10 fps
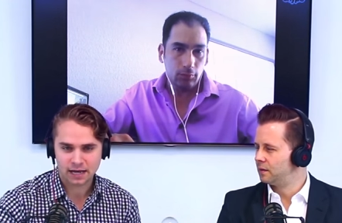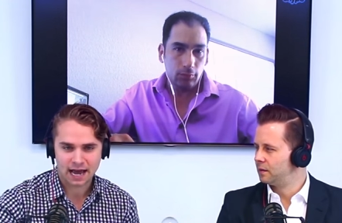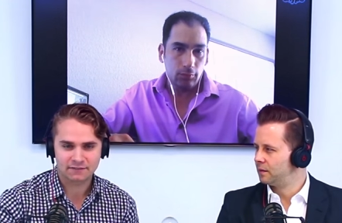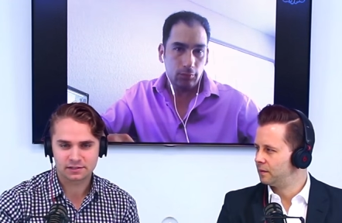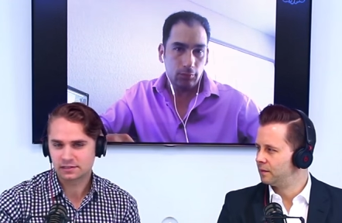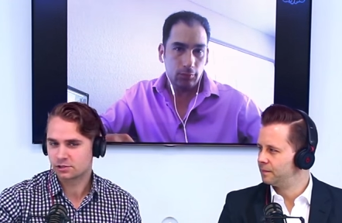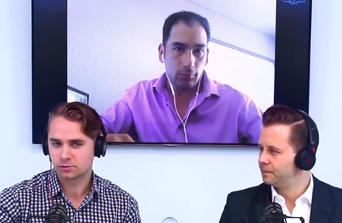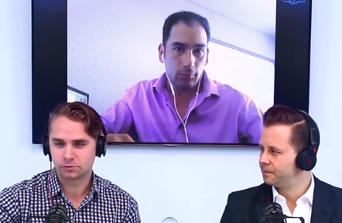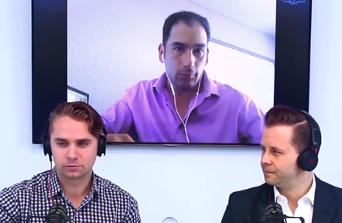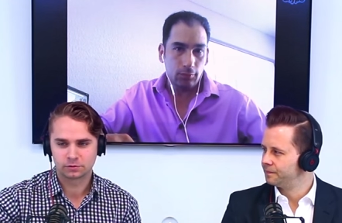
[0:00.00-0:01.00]
Speaker 1: have it
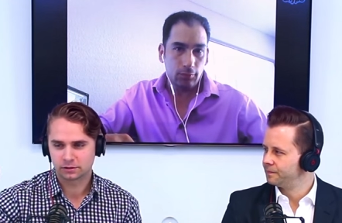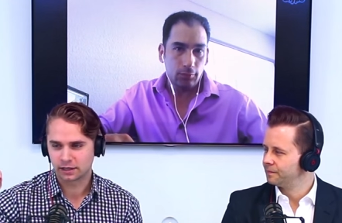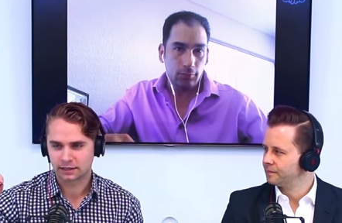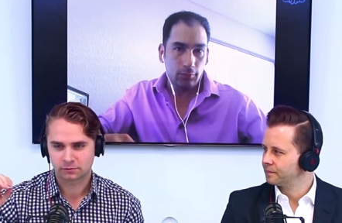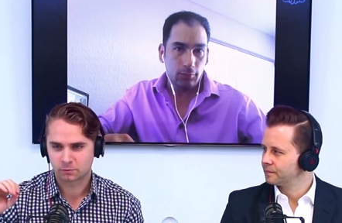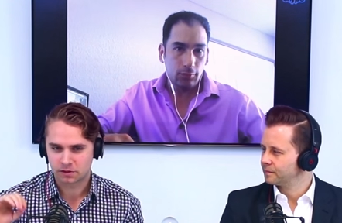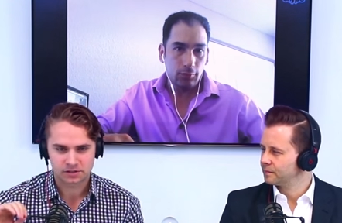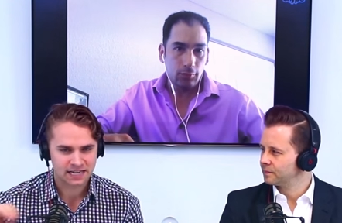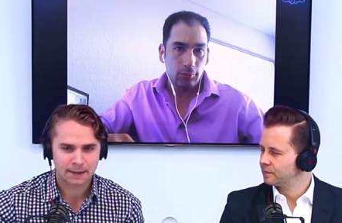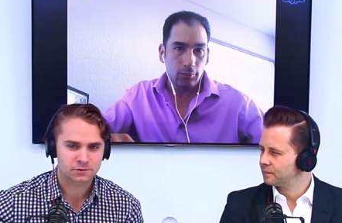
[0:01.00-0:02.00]
to like the, where
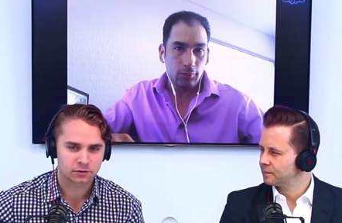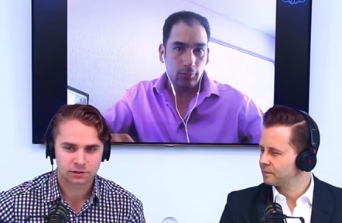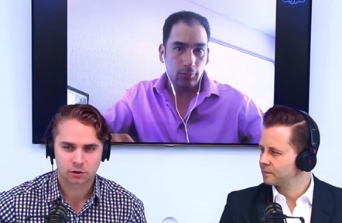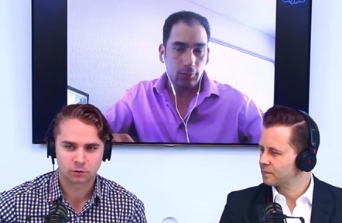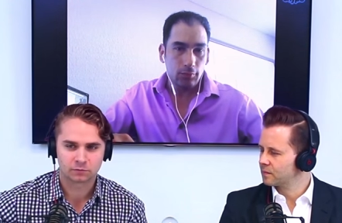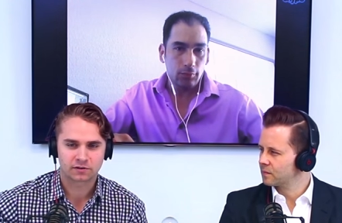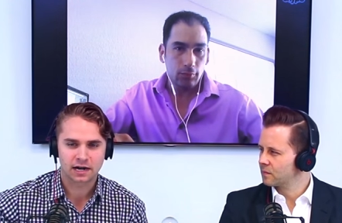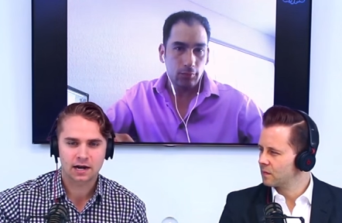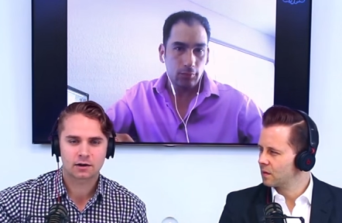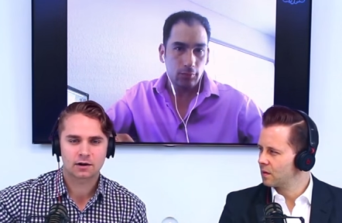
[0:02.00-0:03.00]
there's absolutely no room for
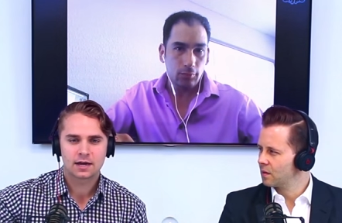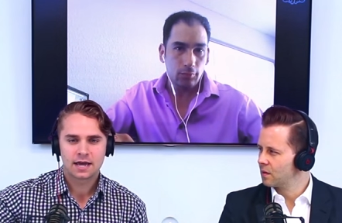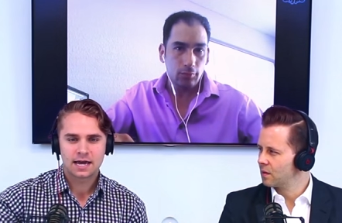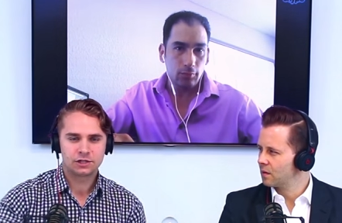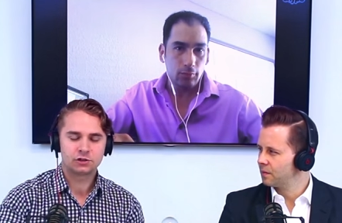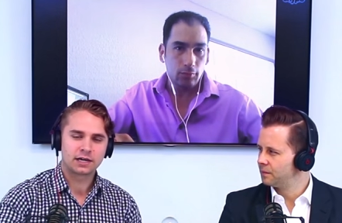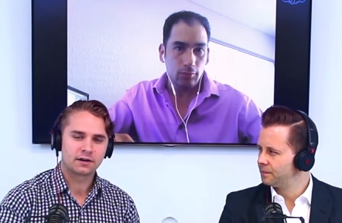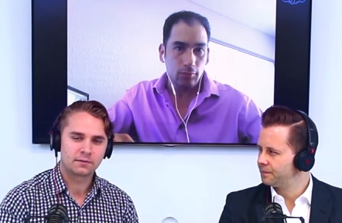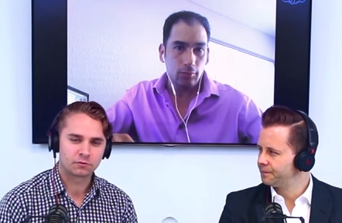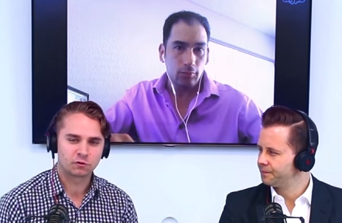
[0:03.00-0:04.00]
error, and you get
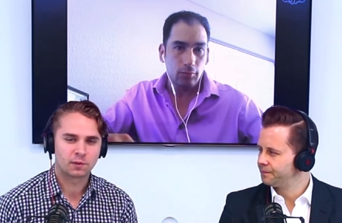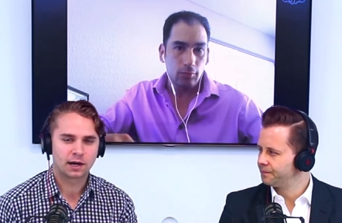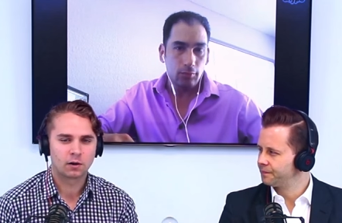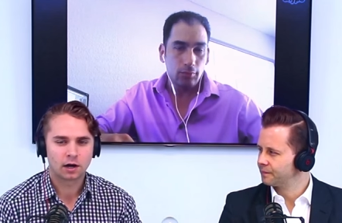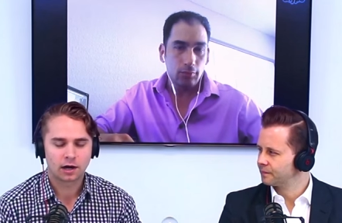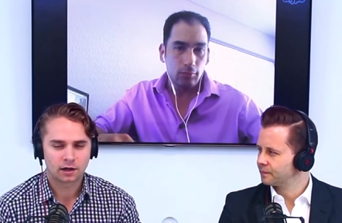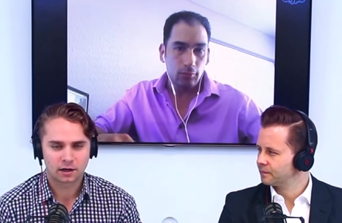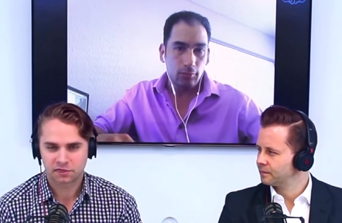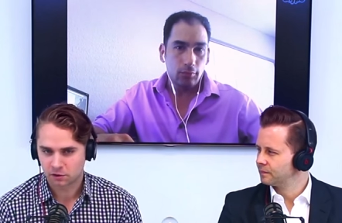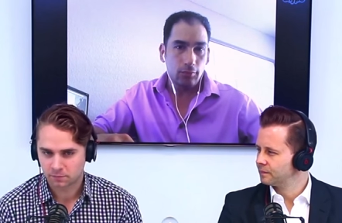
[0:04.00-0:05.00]
it approved by uh,
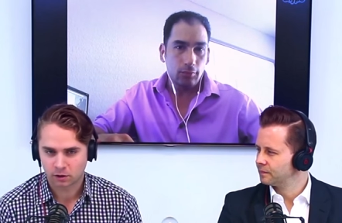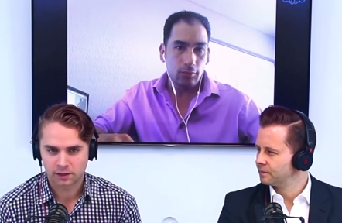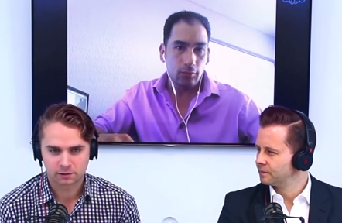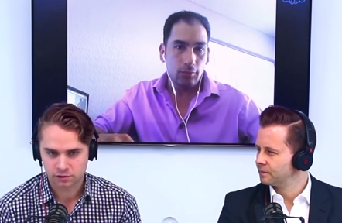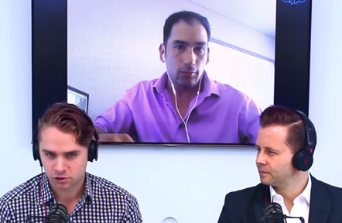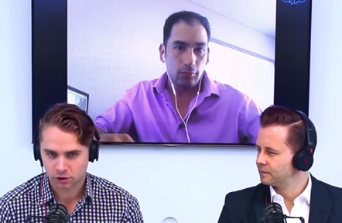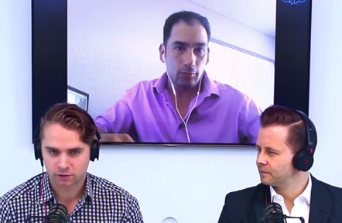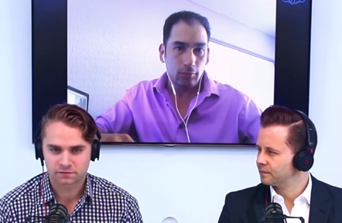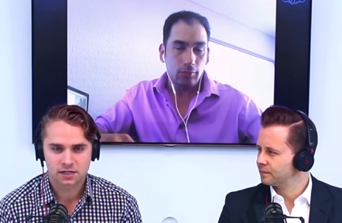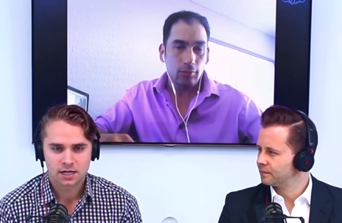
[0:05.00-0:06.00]
a third-party,
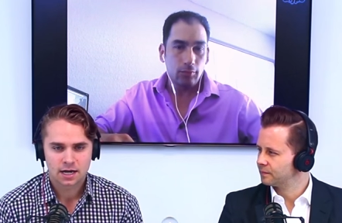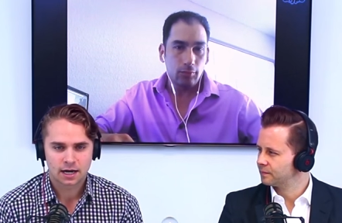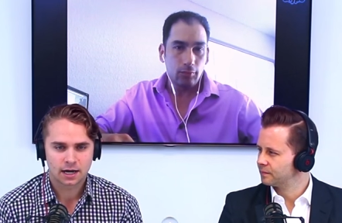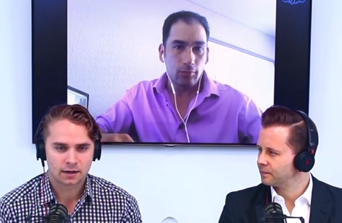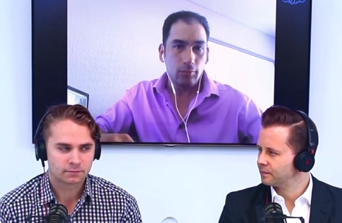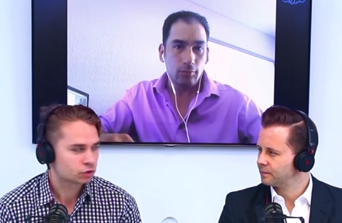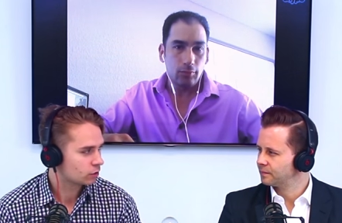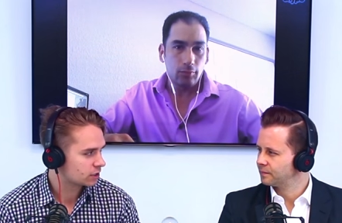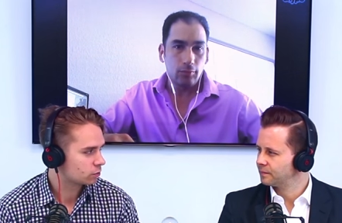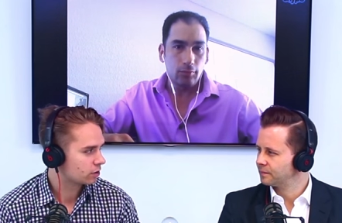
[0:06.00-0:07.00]
reserved, um,
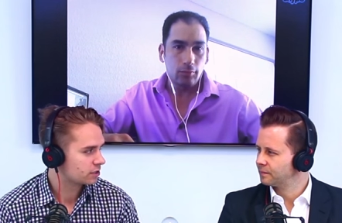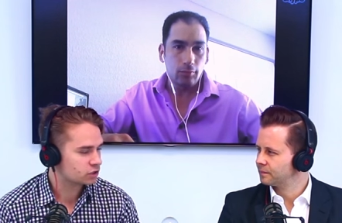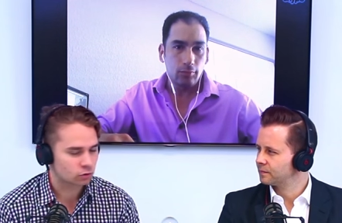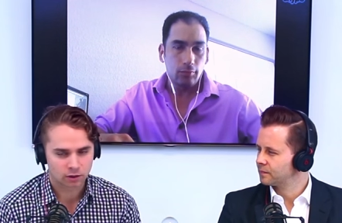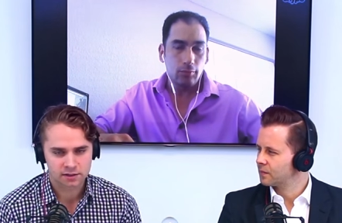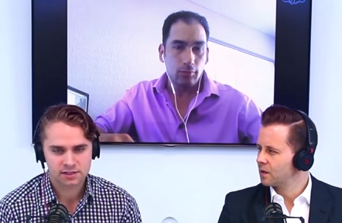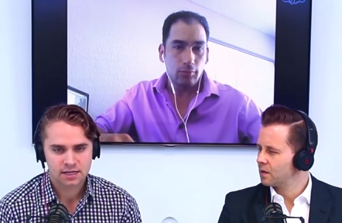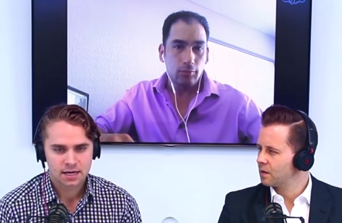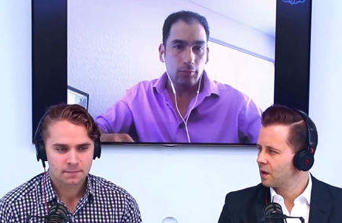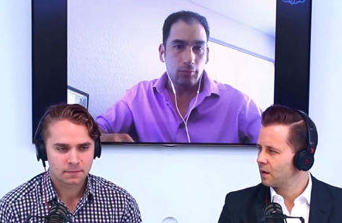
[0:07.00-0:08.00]
trustworthy source.
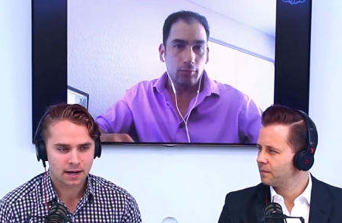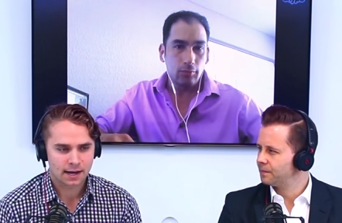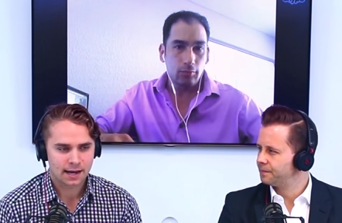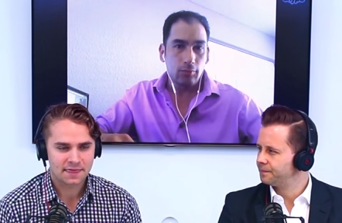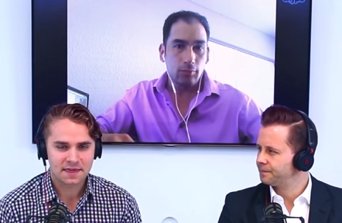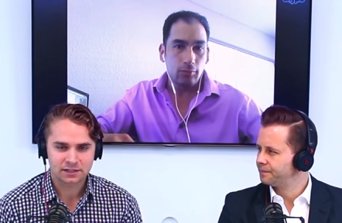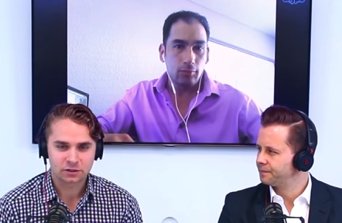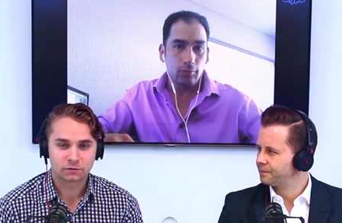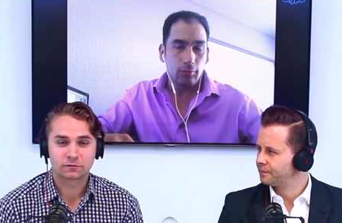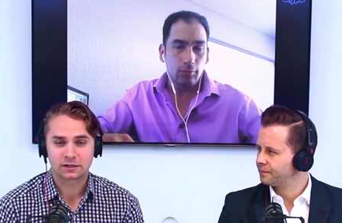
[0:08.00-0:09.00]
Yeah. Uh, and then
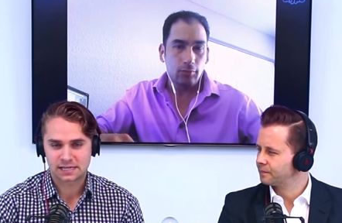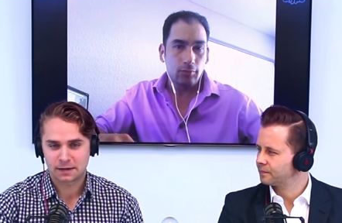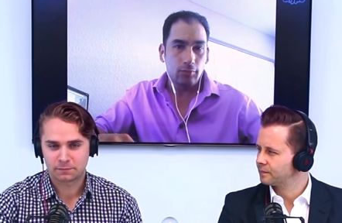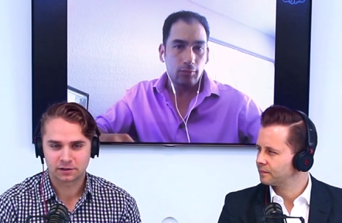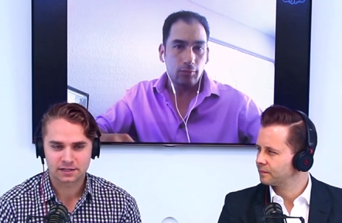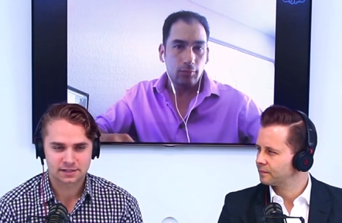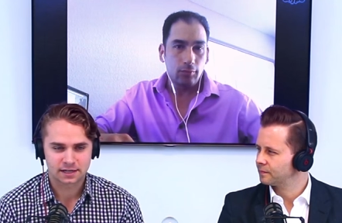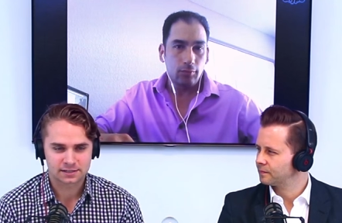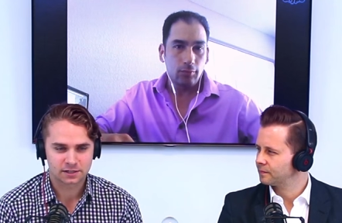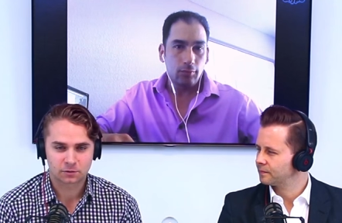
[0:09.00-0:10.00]
you know, for example, as
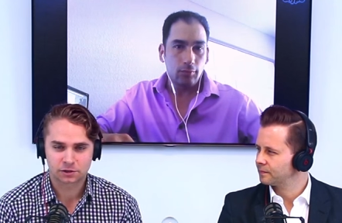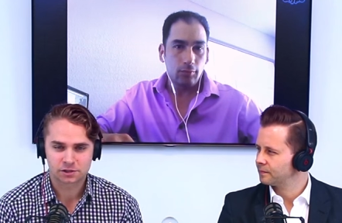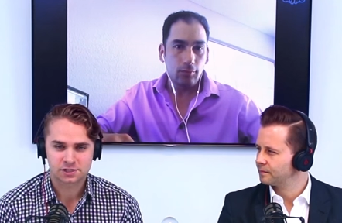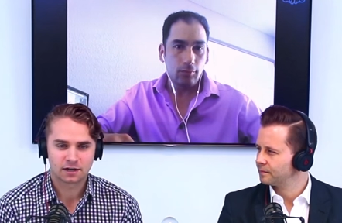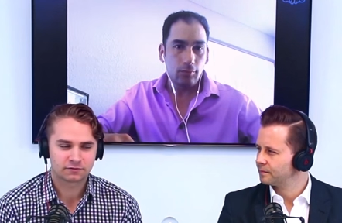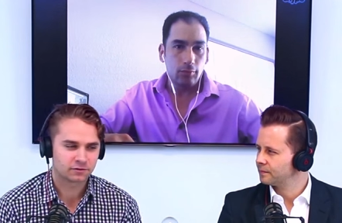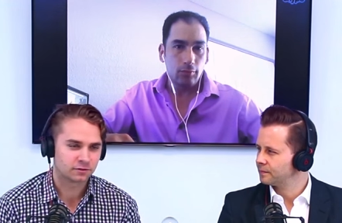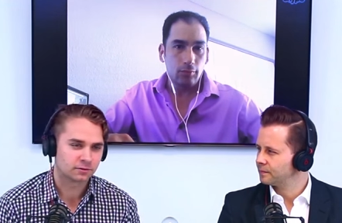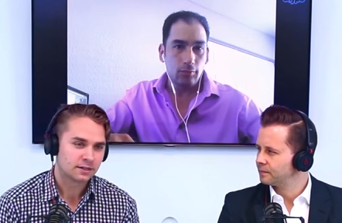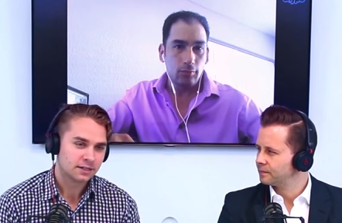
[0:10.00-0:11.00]
as the owner yourself, you